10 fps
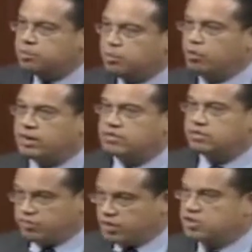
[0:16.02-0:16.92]
progressive
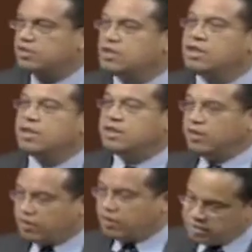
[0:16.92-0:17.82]
vision,
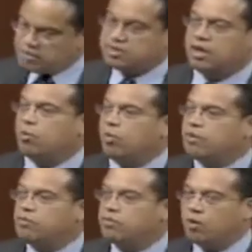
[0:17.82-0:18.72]
there is a
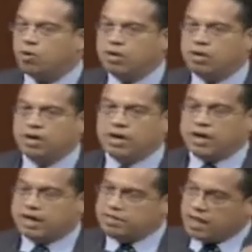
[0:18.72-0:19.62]
way forward,
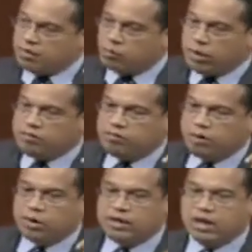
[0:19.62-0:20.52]
and that way
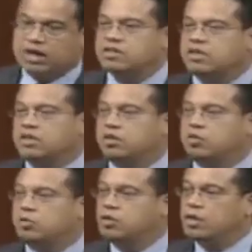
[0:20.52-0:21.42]
forward does
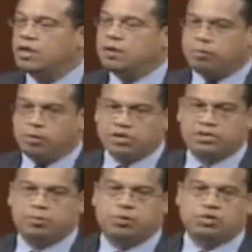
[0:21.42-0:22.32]
include
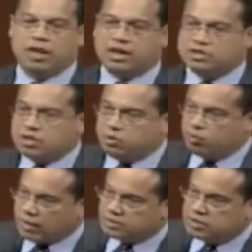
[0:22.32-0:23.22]
principles like
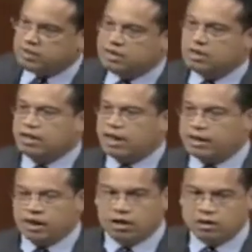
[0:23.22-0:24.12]
generosity,
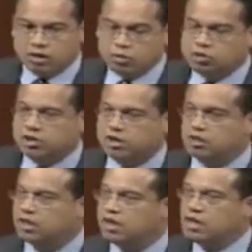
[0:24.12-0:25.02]
like
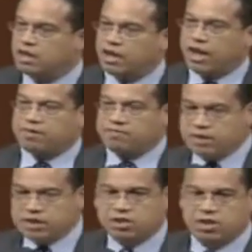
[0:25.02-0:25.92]
inclusion, like
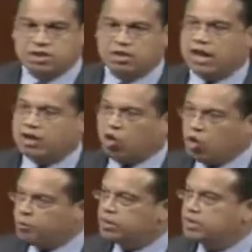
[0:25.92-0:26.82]
vision, like
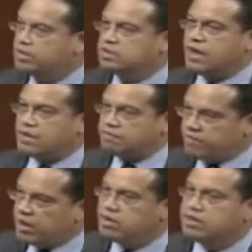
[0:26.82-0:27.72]
openness, like
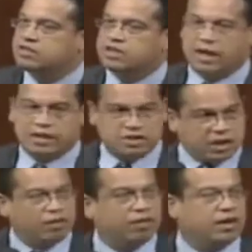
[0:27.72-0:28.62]
fairness, like
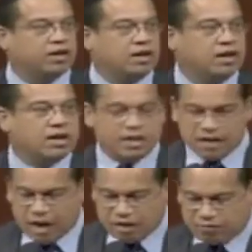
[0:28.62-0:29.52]
sharing.
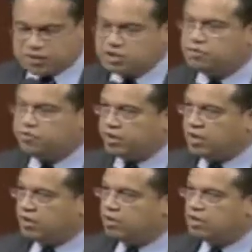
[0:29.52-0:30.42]
Not a vision of
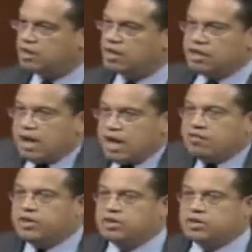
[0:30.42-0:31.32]
fear, not a
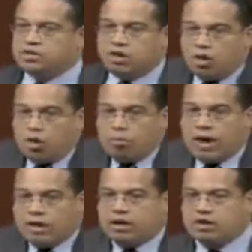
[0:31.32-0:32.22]
vision as, oh
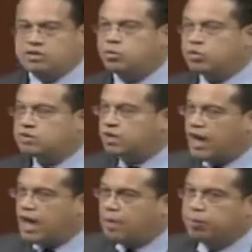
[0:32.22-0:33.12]
my goodness, what's going to
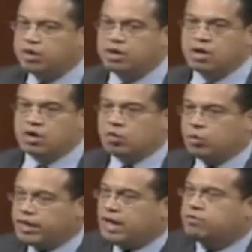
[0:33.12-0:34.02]
happen?
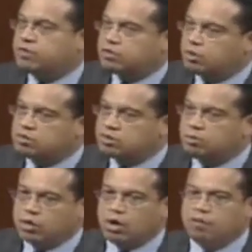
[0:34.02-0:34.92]
We have to throw
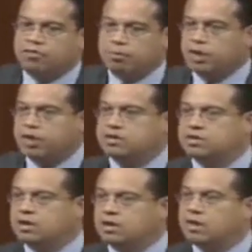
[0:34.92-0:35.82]
someone off the
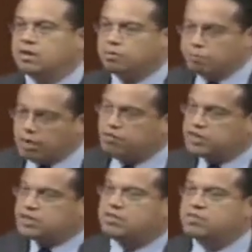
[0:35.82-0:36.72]
bus. But a
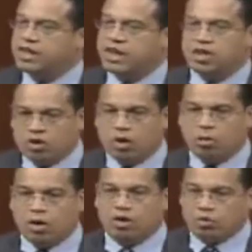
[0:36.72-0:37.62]
vision of saying, you know
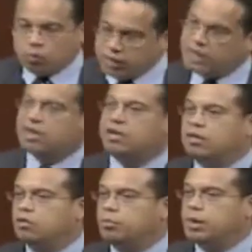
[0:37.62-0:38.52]
what, we can
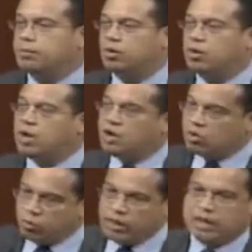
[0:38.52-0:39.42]
include people,
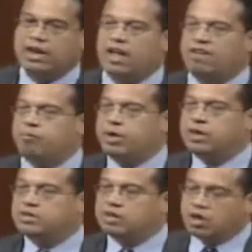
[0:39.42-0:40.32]
we can have
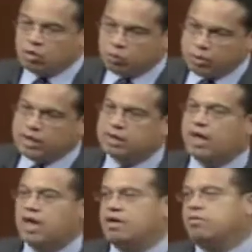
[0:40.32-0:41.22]
peace, we can
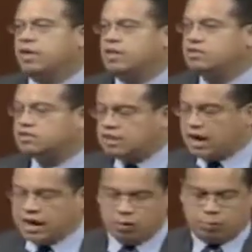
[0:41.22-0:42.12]
have a
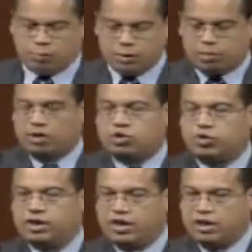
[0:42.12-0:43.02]
society where people are
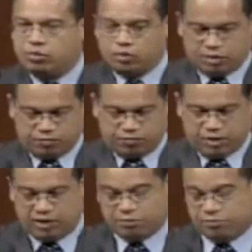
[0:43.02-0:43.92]
treated equally and
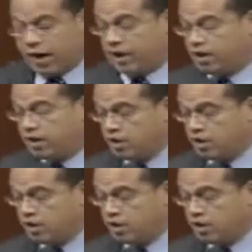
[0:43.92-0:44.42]
fairly. In fact,